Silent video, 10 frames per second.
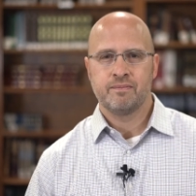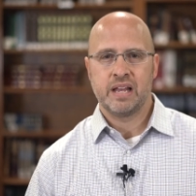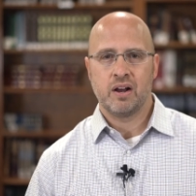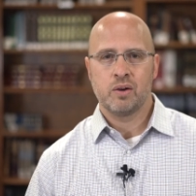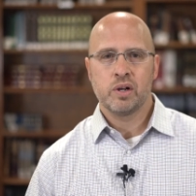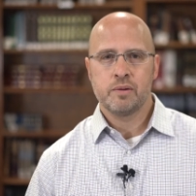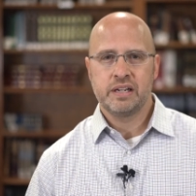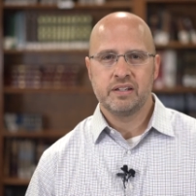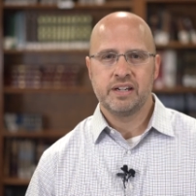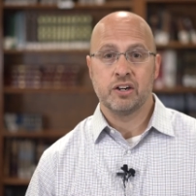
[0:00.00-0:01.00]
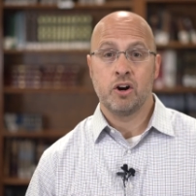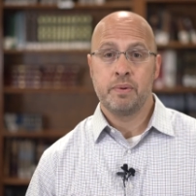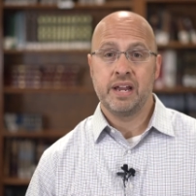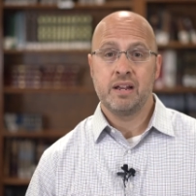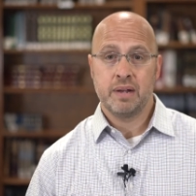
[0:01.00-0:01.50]
Now, I want to be clear
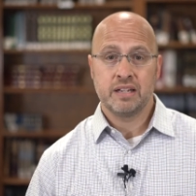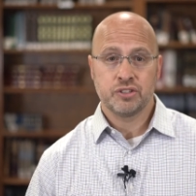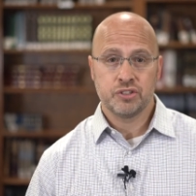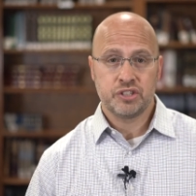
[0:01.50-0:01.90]
obeying master